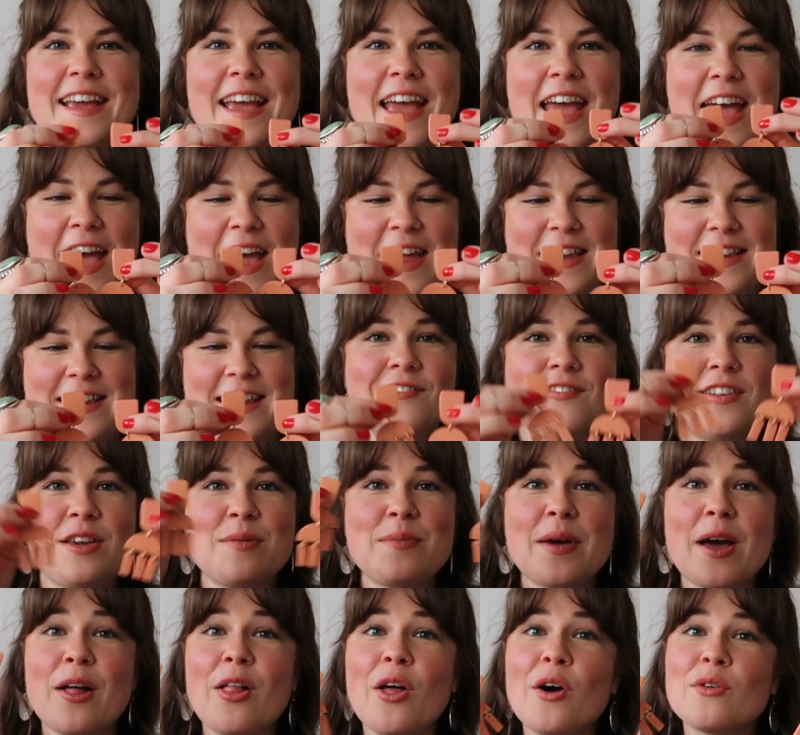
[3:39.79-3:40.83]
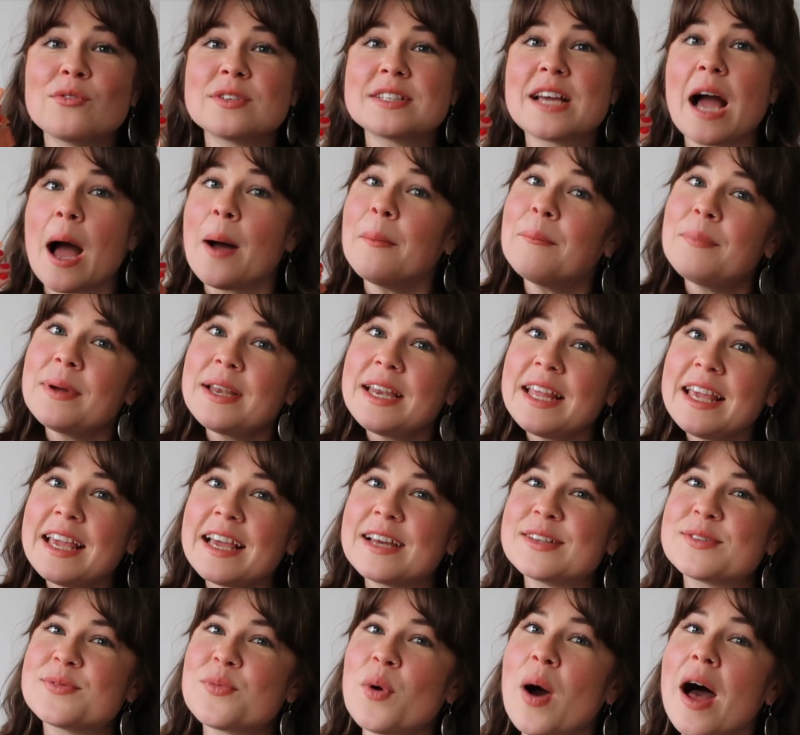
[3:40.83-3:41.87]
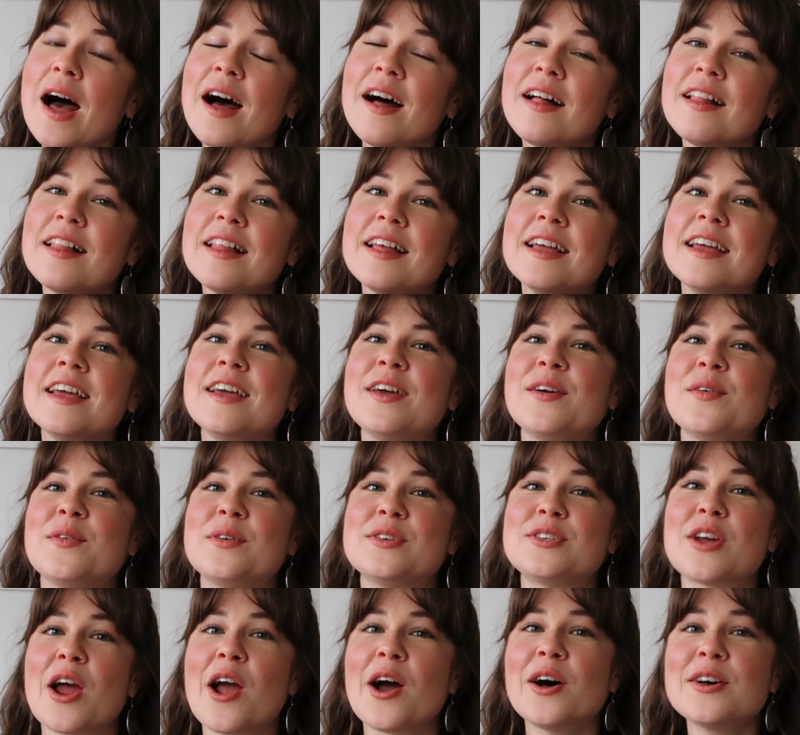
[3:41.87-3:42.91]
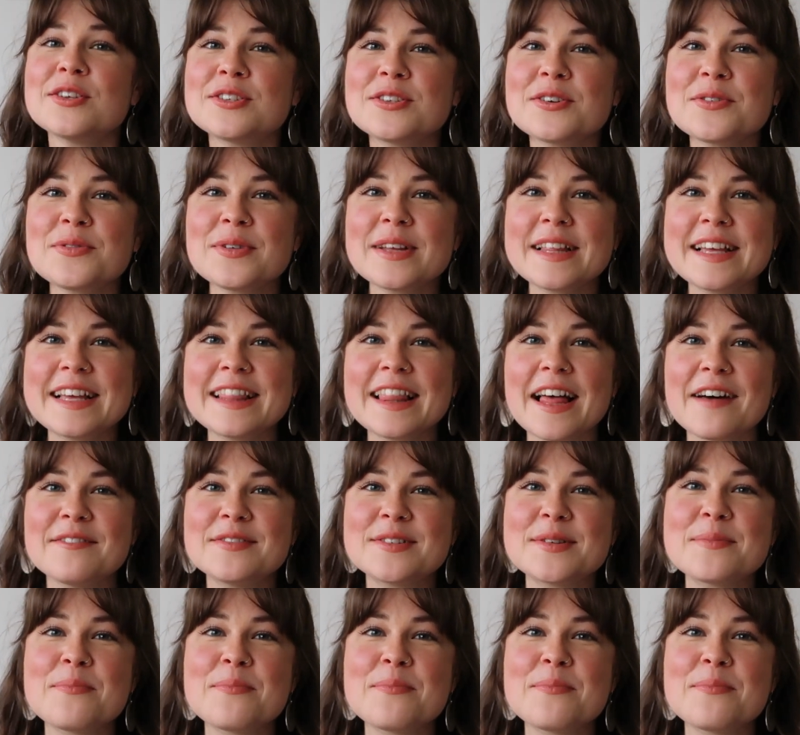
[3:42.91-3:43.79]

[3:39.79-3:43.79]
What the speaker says: and female-owned company as well, which I also really love